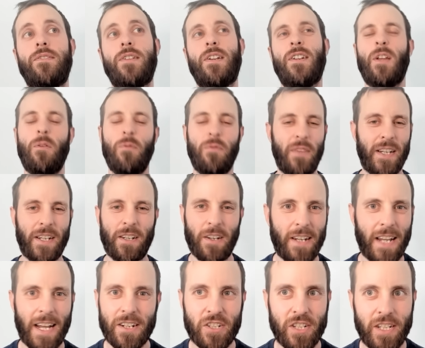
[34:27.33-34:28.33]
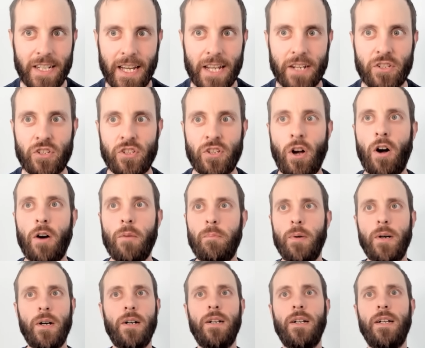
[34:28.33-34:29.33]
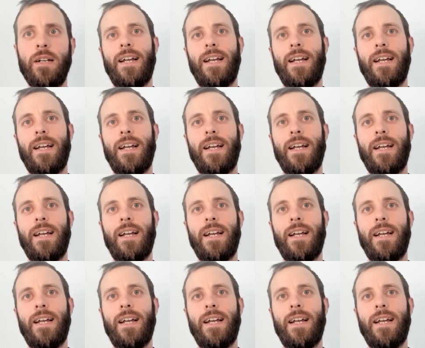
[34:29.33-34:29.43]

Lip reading: I don't think I'd actually get shot, but